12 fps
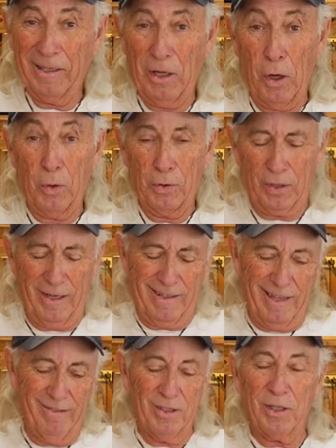Lowe's,
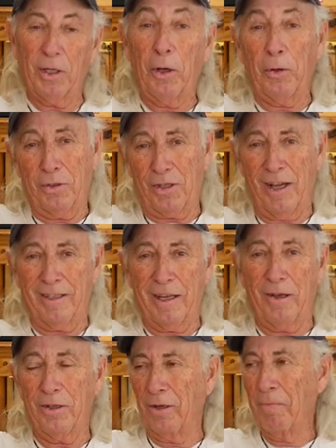leave it to Lowe's, I
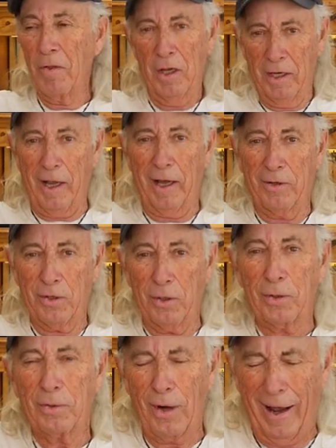tell you. Yeah, do it
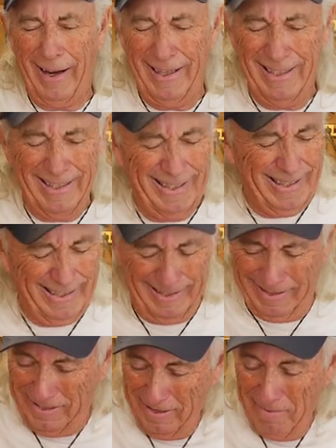right.
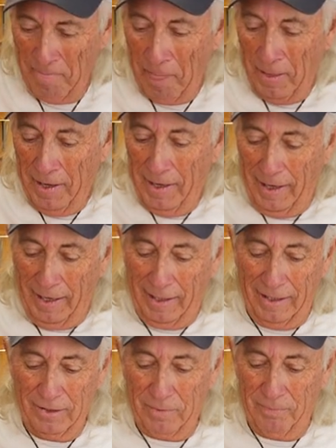
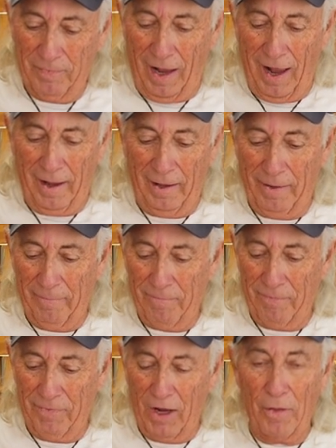And uh,
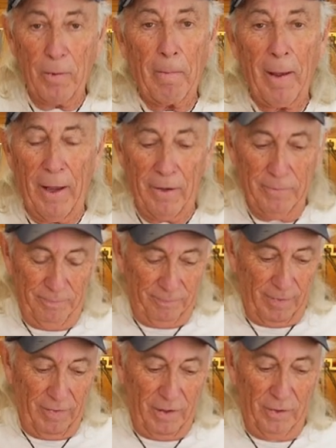the other pail,
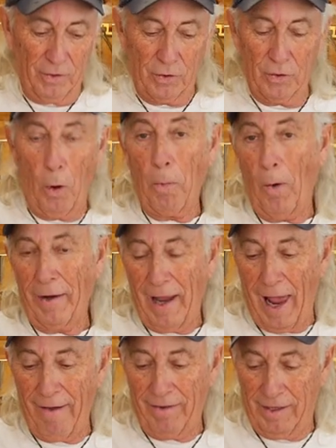that there's no point in
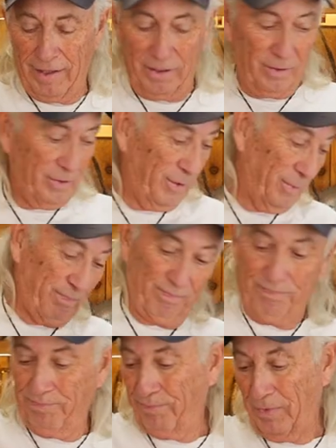having it here, so
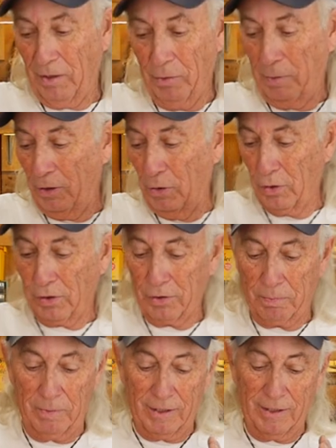it would be useless
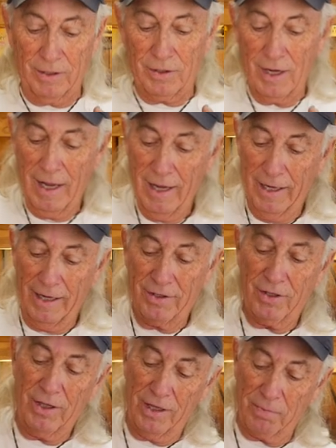because
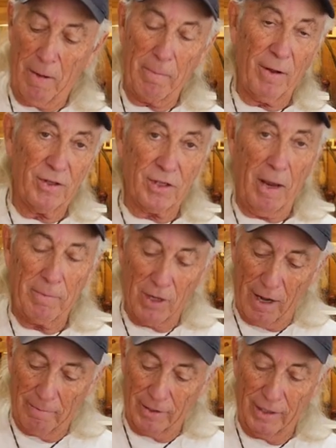it's it's made by the same
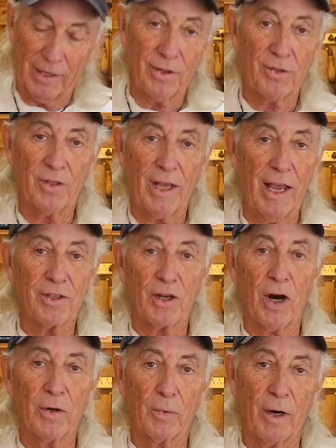company. Is the Ace
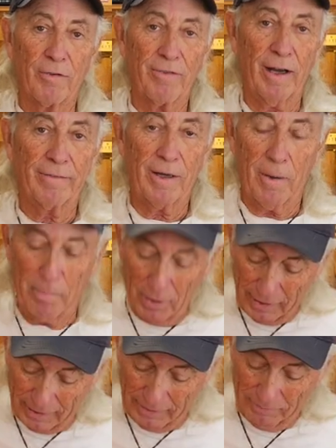Hardware five gallon
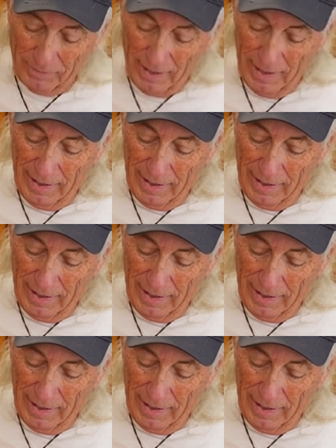bucket?